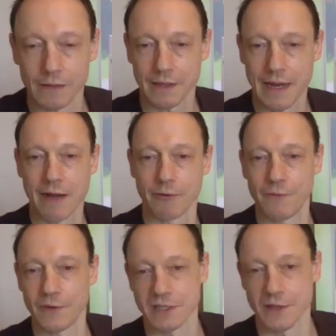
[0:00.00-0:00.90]
Carol,
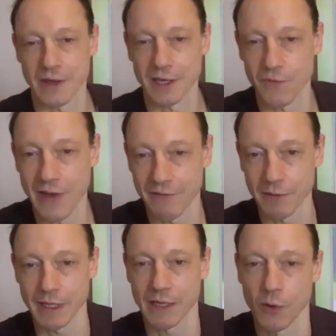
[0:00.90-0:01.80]
firstly, thank you for having
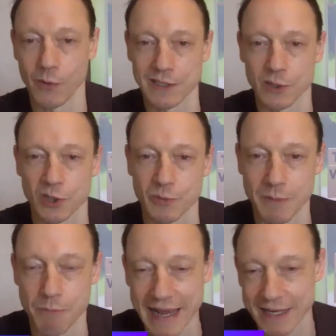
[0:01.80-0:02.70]
me. Always good to be
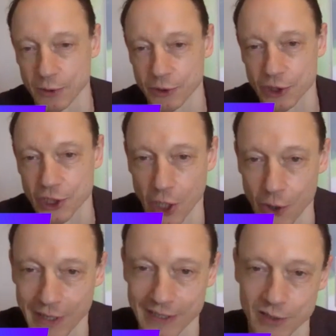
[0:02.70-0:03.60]
back on your show
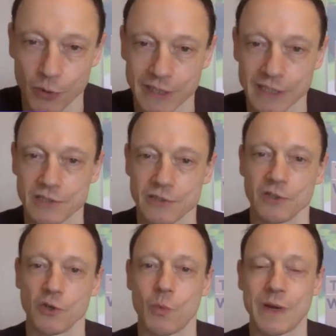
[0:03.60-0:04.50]
and talking to
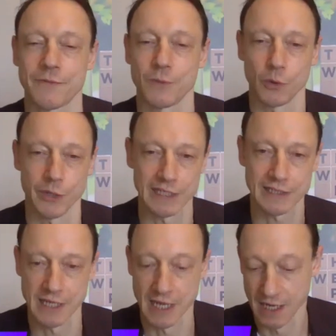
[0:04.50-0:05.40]
your wonderful audience.
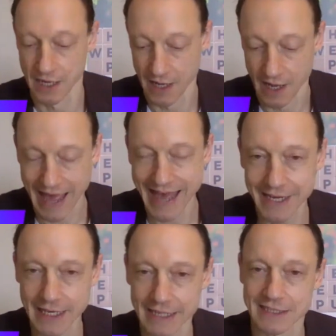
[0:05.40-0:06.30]
How do you
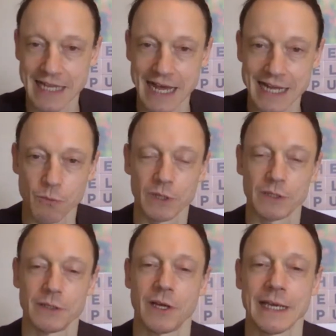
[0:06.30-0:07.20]
get started?
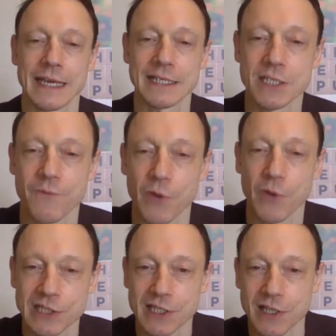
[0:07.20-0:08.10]
Well, I guess the
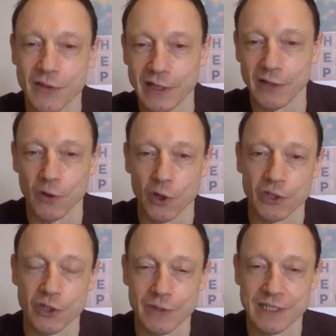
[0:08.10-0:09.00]
first thing you've got to
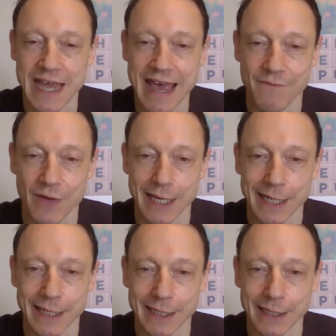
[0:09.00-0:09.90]
do is have
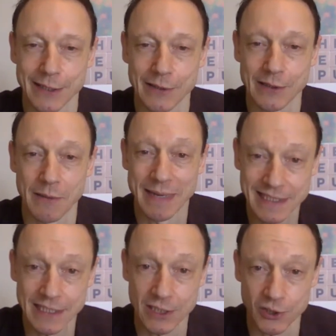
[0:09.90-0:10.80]
a
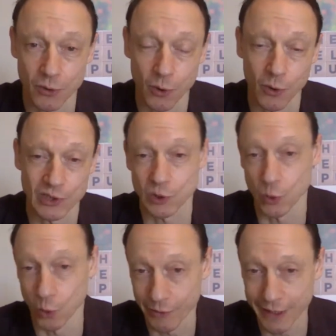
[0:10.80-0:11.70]
message or a
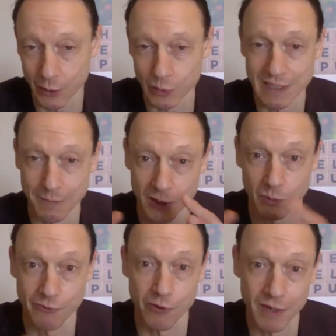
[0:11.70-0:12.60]
story or something you want to
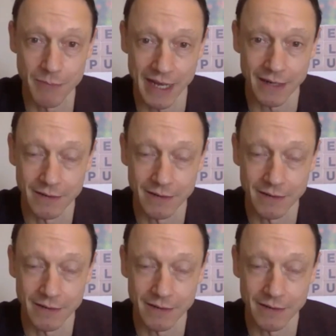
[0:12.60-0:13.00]
write about.